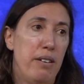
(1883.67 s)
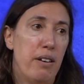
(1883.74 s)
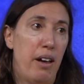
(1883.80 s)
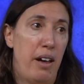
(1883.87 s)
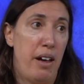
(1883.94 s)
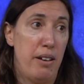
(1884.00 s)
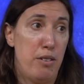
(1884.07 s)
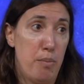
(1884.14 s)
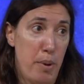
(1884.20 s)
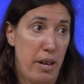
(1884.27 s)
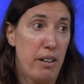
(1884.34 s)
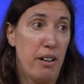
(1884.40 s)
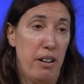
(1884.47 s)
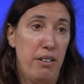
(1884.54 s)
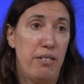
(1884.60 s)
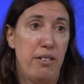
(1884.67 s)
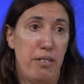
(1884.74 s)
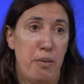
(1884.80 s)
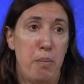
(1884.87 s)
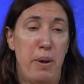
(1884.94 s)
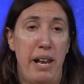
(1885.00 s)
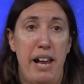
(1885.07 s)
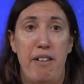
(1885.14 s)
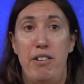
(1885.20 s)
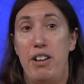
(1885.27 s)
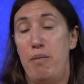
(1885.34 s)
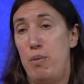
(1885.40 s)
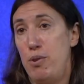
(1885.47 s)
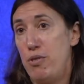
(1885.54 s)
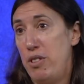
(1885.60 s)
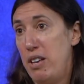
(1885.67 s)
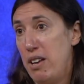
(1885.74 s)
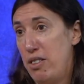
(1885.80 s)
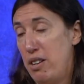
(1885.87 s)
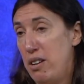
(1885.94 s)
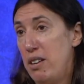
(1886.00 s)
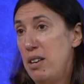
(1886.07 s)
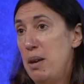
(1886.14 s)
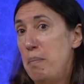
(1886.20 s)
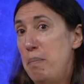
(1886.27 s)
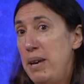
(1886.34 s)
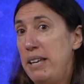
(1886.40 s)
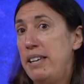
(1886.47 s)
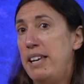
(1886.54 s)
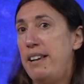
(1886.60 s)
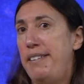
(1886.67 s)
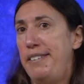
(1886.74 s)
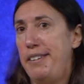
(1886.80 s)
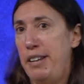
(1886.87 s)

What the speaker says: tuberculosis and malaria, which are the other big killers,